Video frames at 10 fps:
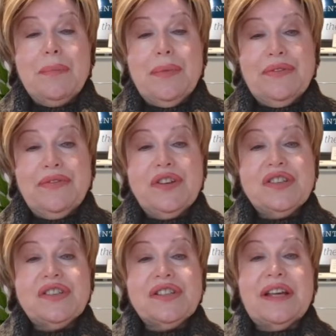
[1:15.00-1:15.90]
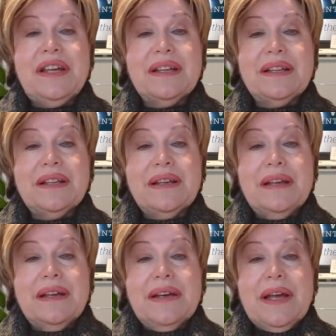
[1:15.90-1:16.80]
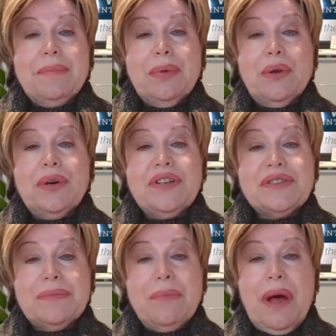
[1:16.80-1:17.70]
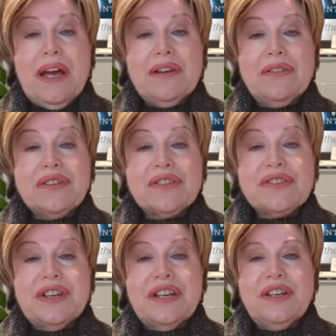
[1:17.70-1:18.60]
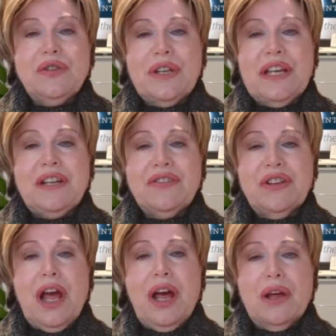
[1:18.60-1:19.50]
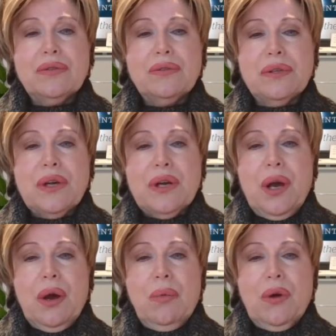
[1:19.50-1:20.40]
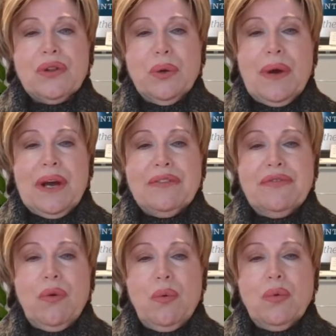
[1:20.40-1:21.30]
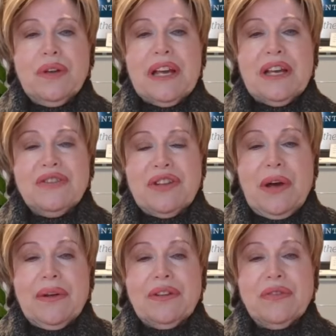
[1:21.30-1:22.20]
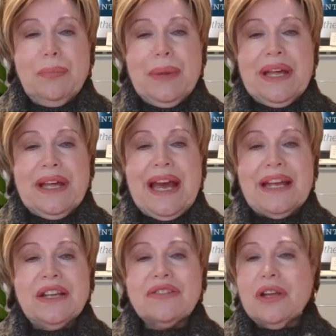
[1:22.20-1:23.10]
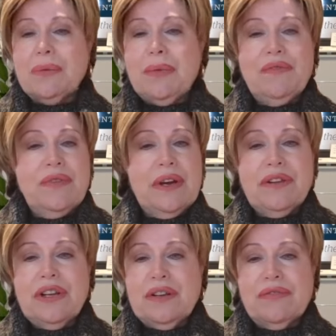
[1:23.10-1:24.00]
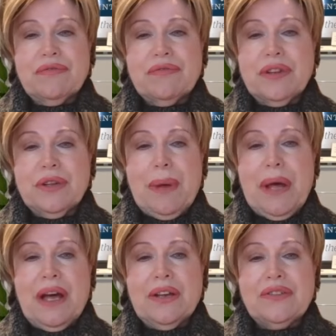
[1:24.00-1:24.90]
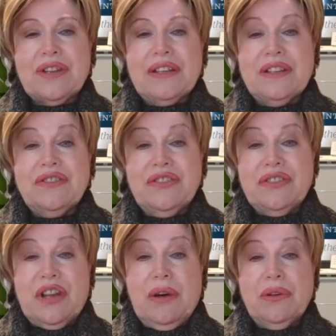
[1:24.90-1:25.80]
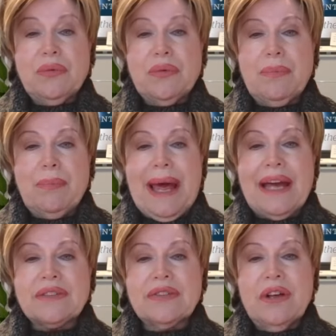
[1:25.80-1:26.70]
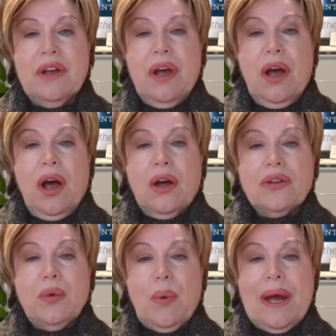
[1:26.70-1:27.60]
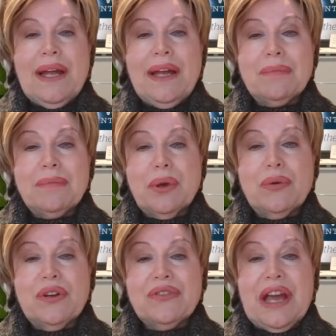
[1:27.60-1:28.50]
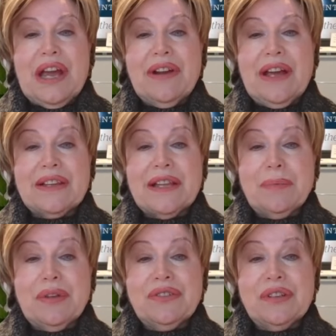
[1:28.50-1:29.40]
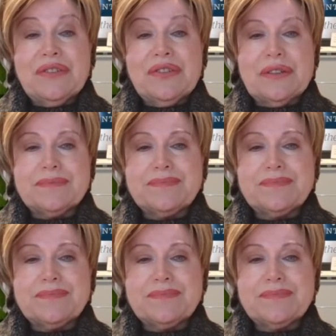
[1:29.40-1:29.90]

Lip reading: But firstly, employers and migrants, you need to know what the way forward is going to be, and it's going to be very different from the past, and this is going to impact on the way employers carry out their business.